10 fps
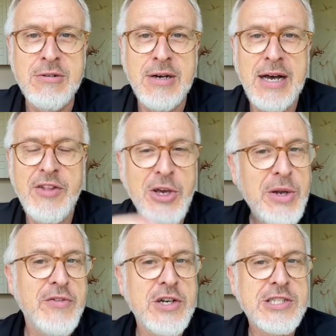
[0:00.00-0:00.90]
And the
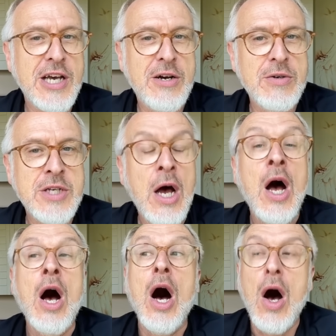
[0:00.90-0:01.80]
universe goes,
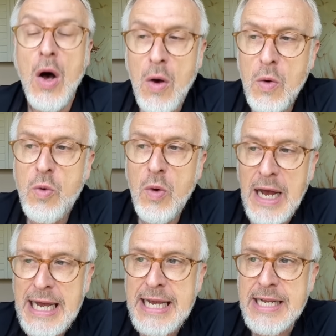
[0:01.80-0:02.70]
oh,
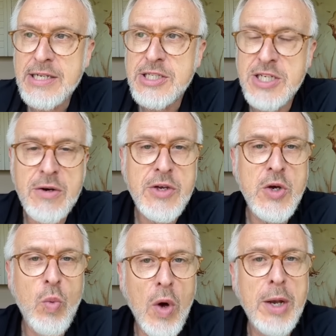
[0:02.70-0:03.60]
right, so
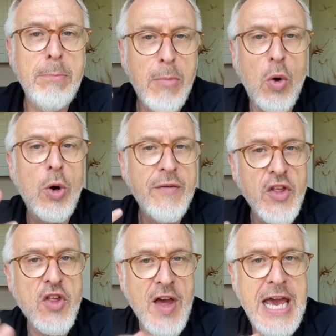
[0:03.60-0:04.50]
you want more of
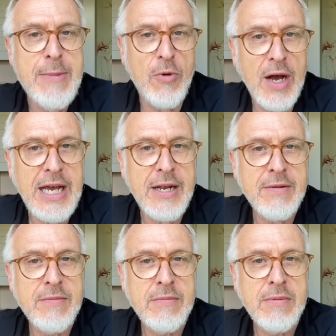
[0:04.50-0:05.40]
the same, right?
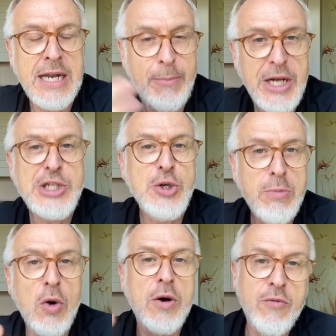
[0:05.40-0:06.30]
And it brings you
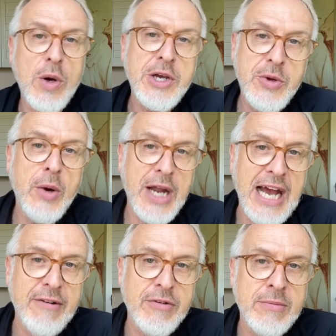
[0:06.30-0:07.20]
more of what you don't
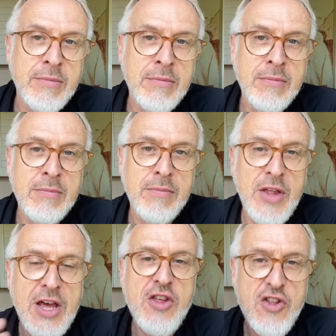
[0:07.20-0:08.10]
have.
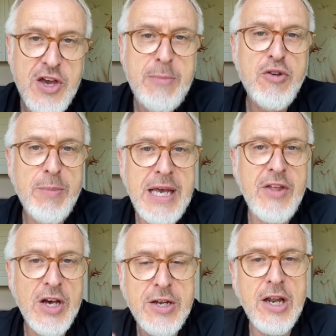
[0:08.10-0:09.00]
This seemed to be
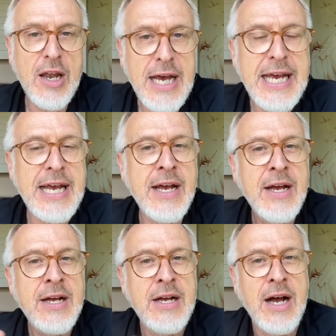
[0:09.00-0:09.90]
the underlying
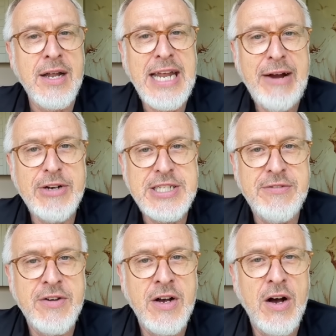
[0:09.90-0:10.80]

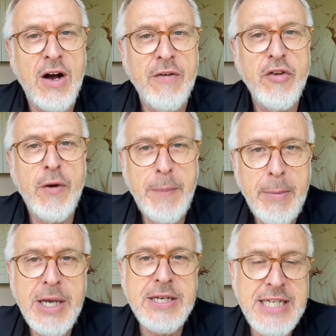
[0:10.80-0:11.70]
narrative of the
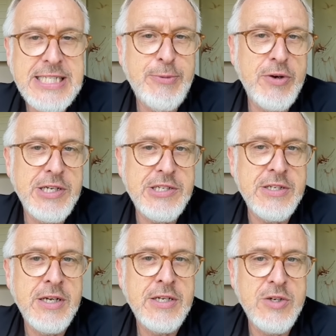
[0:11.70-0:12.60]
Republican
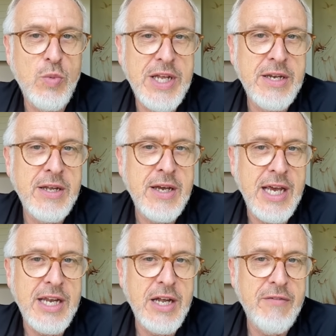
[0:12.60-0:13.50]
desperation to win
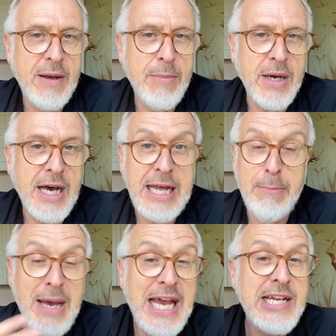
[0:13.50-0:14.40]
in November. And it
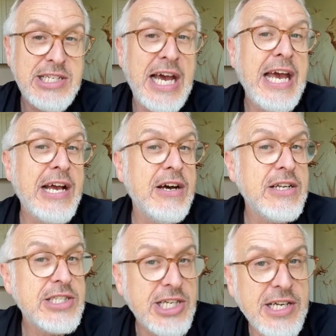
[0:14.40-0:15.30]
may take
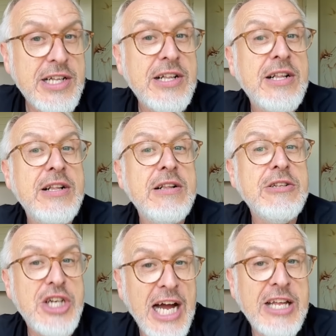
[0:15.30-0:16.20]
until
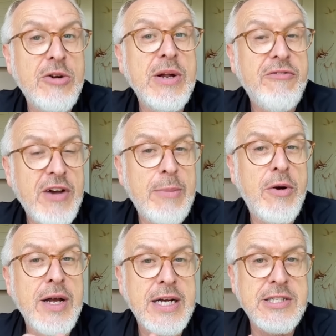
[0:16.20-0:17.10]
January,
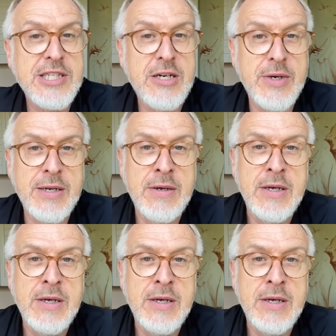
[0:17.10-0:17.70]
February, and so on.